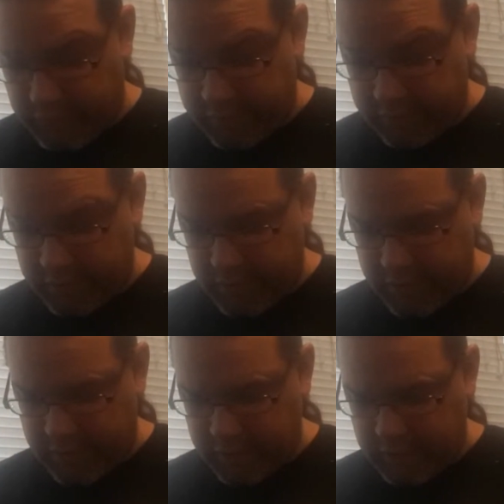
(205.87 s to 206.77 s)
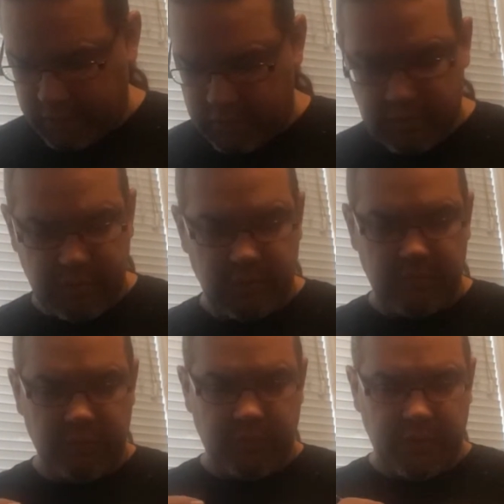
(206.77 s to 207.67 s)
whatever you'd like.
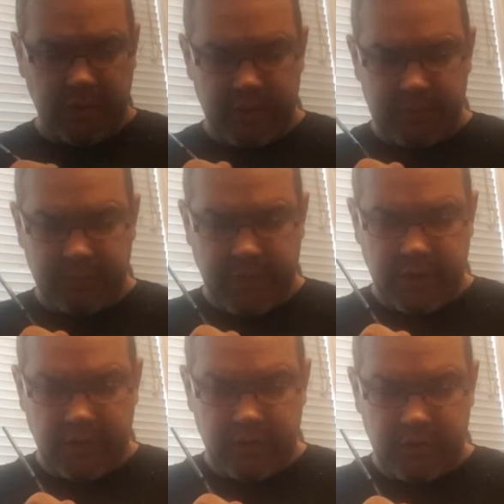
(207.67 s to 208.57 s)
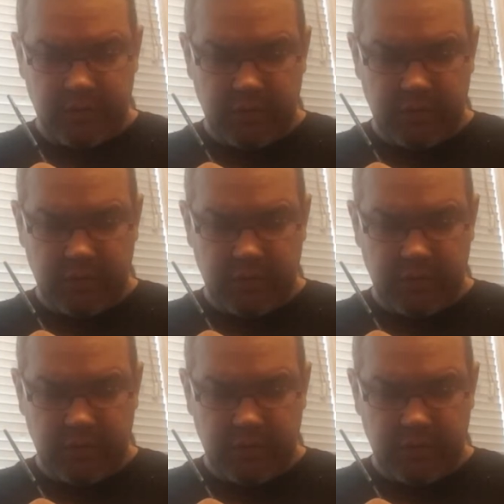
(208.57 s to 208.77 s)
Really doesn't matter.